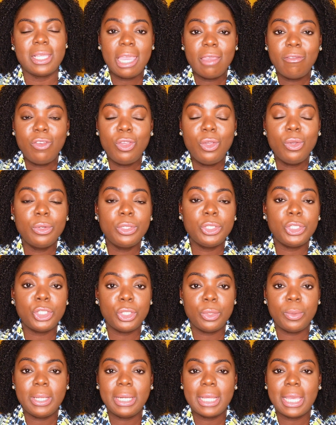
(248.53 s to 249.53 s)
If you're
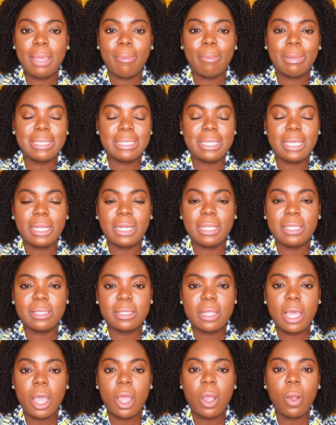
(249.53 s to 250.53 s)
doing a particular
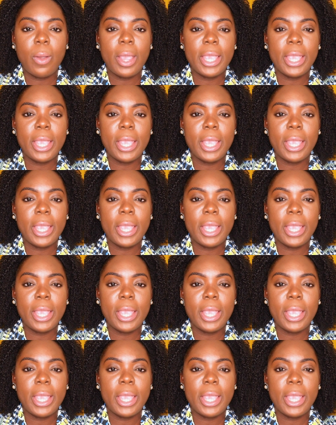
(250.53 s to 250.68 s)
style